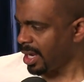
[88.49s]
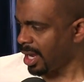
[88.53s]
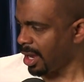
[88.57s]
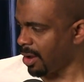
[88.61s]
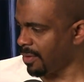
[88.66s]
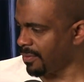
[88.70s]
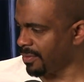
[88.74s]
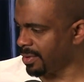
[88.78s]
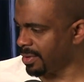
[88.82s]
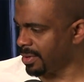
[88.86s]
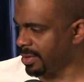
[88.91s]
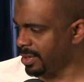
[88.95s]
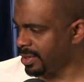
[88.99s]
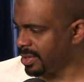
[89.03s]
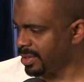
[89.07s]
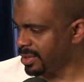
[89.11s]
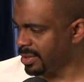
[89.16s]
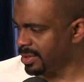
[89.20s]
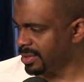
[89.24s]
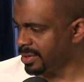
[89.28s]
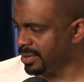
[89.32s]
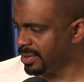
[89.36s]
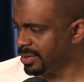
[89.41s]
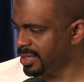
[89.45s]
However,
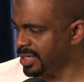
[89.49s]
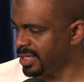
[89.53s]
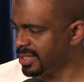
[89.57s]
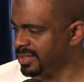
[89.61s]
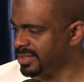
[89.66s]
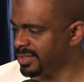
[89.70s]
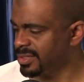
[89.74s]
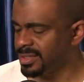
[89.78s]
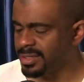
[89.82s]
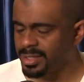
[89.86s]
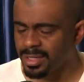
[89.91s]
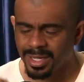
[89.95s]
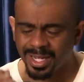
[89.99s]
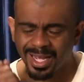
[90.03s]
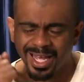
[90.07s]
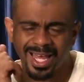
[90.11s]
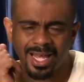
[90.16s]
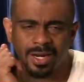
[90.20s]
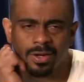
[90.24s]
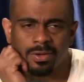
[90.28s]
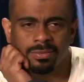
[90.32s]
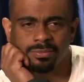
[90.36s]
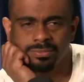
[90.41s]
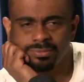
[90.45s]
this
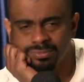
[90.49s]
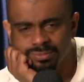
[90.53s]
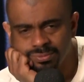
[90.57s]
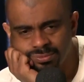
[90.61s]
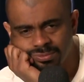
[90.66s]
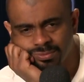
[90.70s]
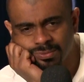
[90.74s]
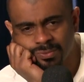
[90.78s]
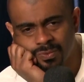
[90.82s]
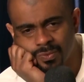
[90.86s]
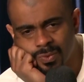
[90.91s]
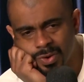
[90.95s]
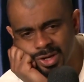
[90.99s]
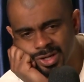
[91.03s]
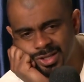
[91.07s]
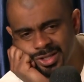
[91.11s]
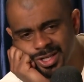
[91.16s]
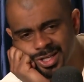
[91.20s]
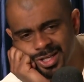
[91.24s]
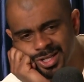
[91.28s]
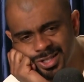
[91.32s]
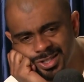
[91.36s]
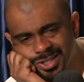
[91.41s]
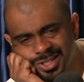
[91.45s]
I don't want to
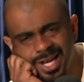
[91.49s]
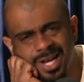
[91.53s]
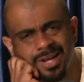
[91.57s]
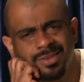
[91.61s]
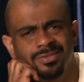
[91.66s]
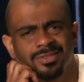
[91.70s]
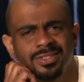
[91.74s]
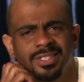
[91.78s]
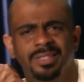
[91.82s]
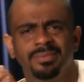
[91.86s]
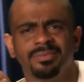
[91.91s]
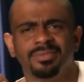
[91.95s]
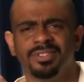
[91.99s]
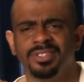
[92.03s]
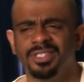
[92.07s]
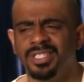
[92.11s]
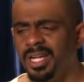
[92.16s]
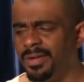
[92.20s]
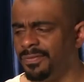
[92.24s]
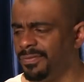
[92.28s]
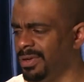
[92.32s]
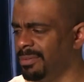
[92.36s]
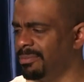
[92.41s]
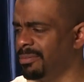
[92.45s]
say this sound seems
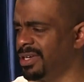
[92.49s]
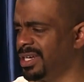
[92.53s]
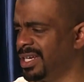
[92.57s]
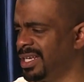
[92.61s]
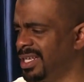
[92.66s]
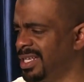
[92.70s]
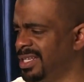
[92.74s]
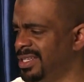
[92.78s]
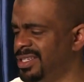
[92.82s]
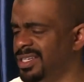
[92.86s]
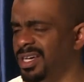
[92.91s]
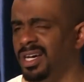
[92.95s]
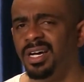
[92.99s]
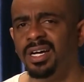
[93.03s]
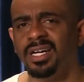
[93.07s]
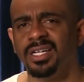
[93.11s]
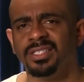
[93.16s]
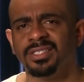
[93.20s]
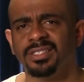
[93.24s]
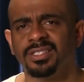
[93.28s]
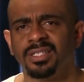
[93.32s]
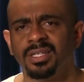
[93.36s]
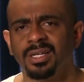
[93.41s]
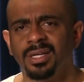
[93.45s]
different, but it
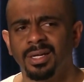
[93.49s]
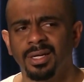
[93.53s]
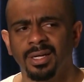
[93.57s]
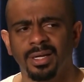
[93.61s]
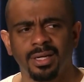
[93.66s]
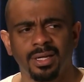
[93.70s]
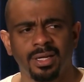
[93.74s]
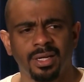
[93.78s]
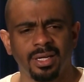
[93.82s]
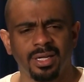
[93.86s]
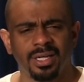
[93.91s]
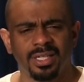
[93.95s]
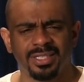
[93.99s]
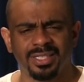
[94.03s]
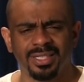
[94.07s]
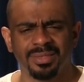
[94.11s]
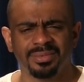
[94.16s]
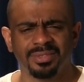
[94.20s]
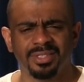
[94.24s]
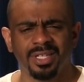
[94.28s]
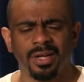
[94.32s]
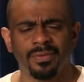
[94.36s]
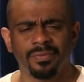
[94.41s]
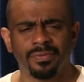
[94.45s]
does. It
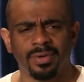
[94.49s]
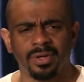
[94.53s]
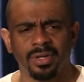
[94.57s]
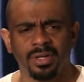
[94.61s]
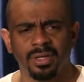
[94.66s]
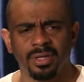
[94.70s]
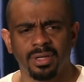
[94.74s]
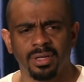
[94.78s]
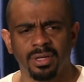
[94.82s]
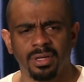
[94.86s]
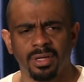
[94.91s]
seems different.